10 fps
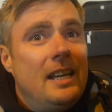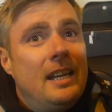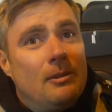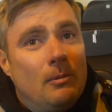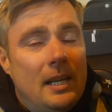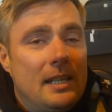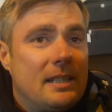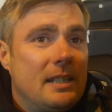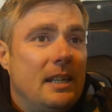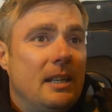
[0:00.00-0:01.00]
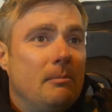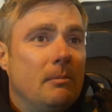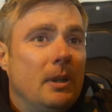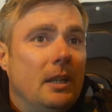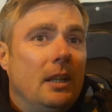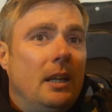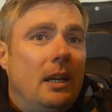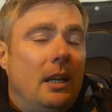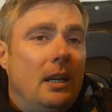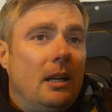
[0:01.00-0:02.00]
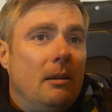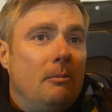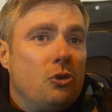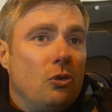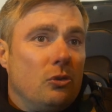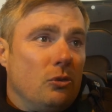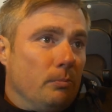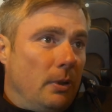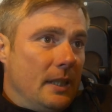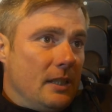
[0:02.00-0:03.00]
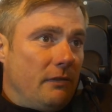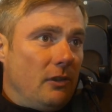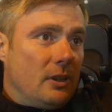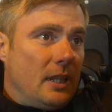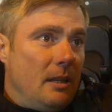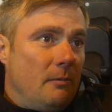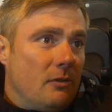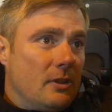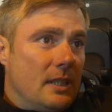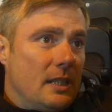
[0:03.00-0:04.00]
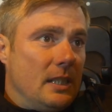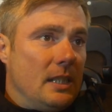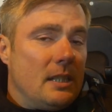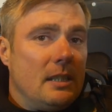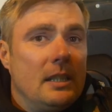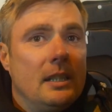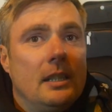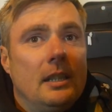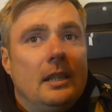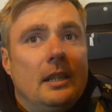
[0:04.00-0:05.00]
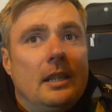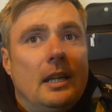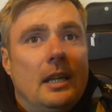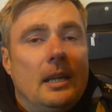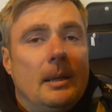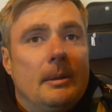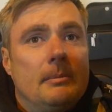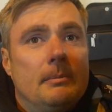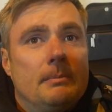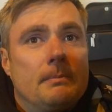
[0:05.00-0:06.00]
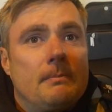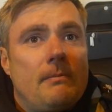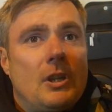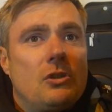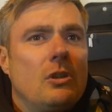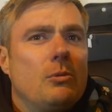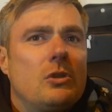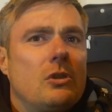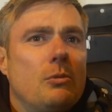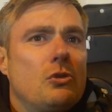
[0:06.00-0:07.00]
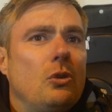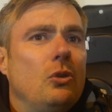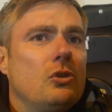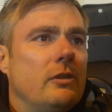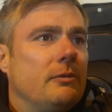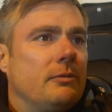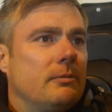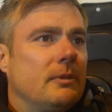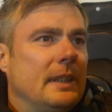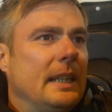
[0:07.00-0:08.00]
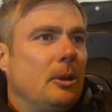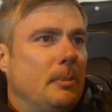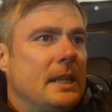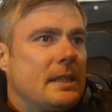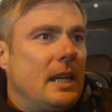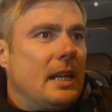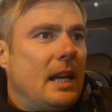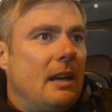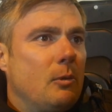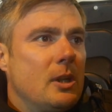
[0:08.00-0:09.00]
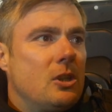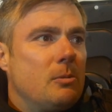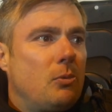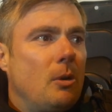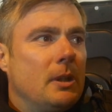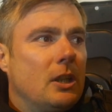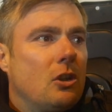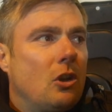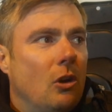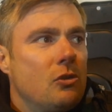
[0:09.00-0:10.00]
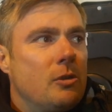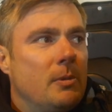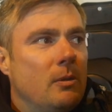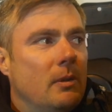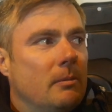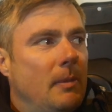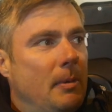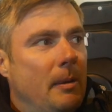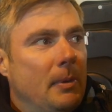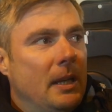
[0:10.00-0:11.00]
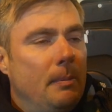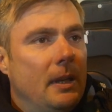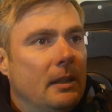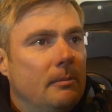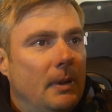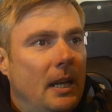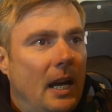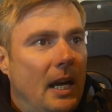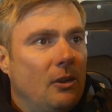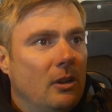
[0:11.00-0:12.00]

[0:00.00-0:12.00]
Aidan White, the same. Joe Dunn played his first game for us this season. So there was loads of little bits like that which probably contribute, and maybe I'm being a bit hard